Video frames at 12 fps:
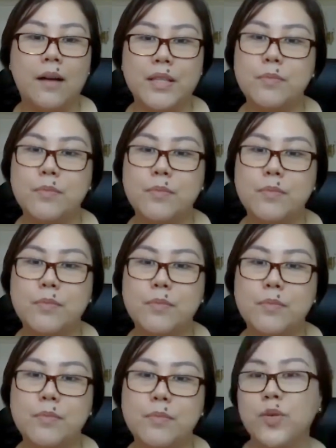It's more of like
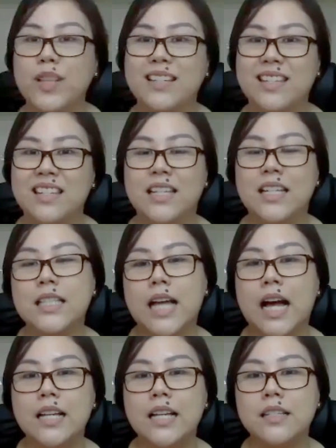a virtual assistant
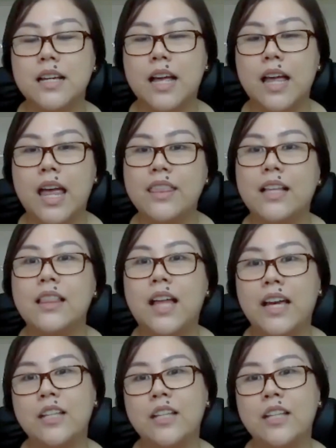task. And the
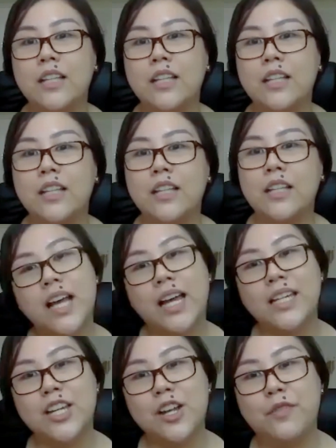client was actually
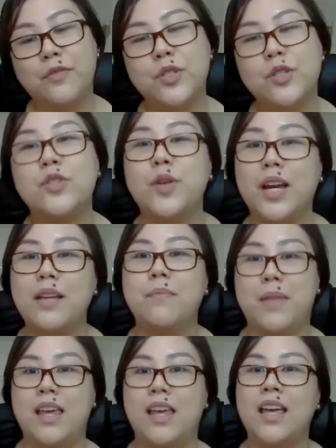kind enough to train
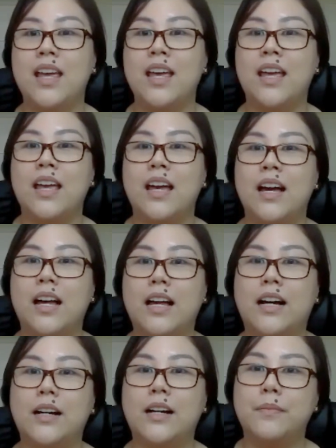me
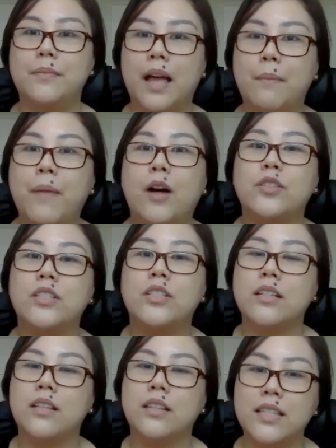about
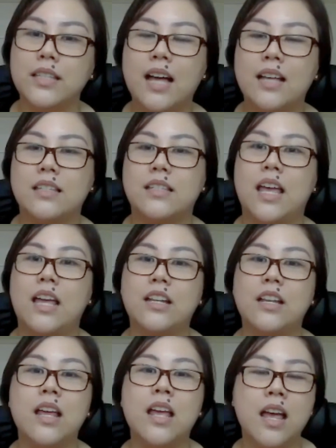the task.
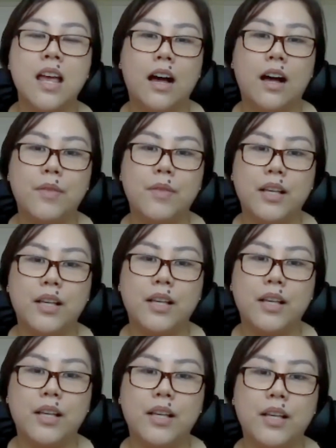And the
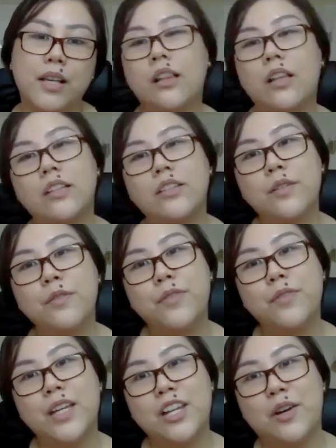client shared a lot of
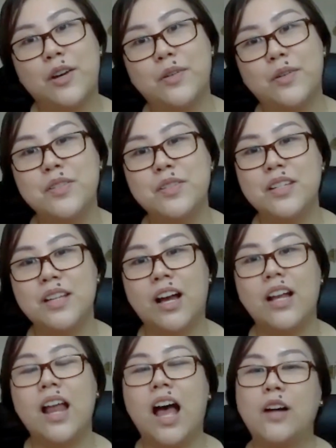videos
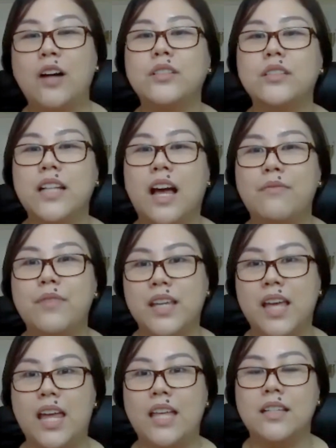on how to
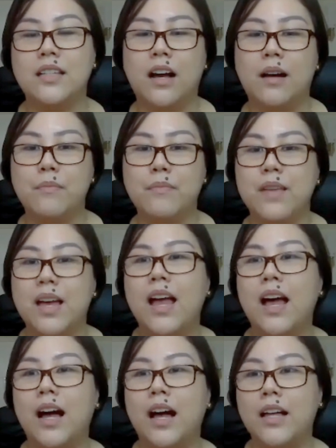navigate
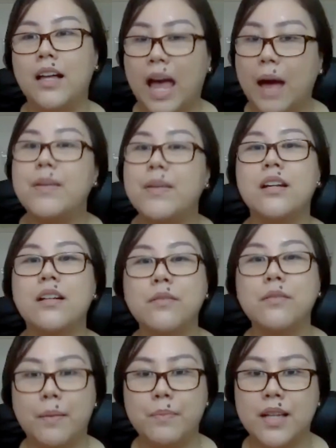the Amazon
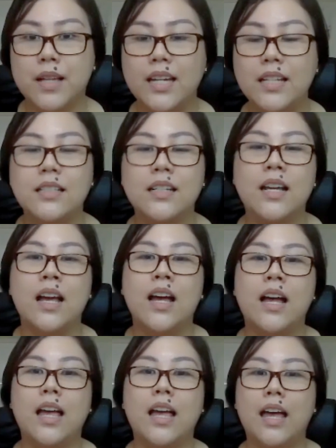website.
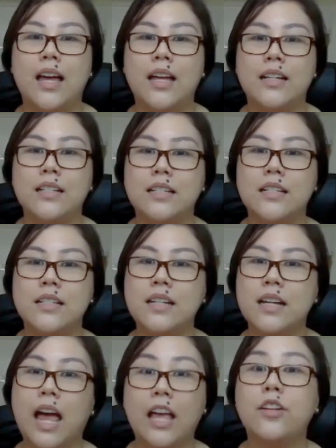And
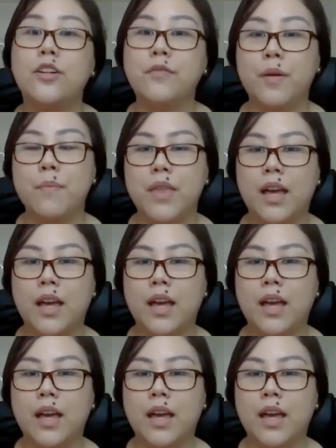I learned from there.